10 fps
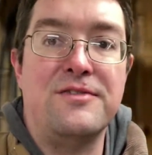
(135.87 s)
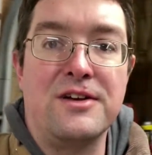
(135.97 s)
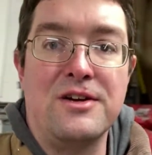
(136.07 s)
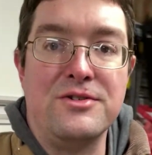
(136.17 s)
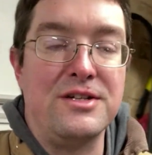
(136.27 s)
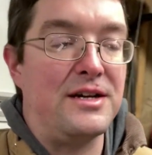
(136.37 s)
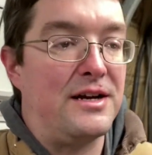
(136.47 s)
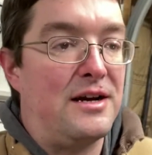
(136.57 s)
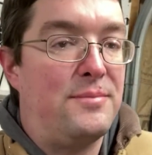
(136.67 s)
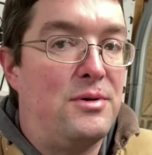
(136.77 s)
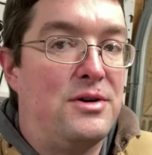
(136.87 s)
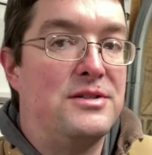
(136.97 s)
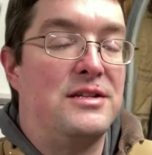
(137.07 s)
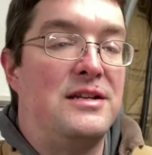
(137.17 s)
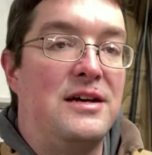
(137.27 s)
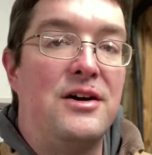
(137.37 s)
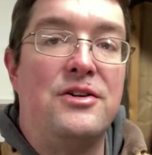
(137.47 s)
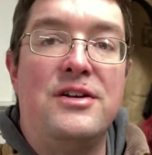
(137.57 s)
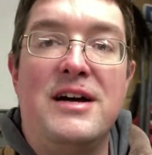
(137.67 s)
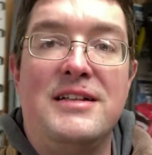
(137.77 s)
that goes on at airports and other
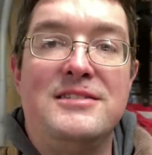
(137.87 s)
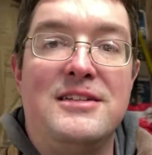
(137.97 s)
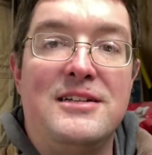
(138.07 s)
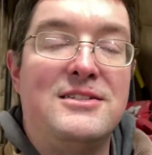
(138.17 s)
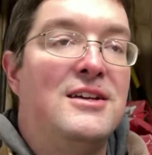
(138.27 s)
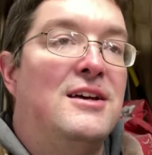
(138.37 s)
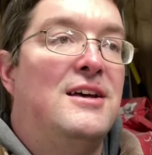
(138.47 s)
nonsense.